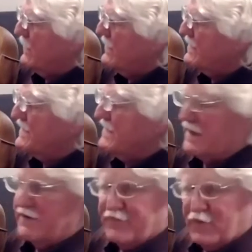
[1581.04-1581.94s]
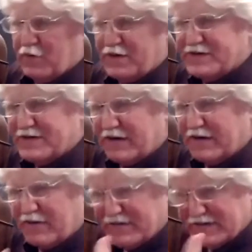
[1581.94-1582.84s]
here's the second 4, which start out
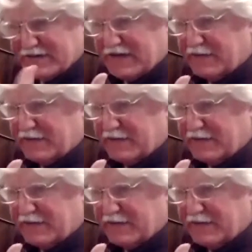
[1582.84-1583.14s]
just like the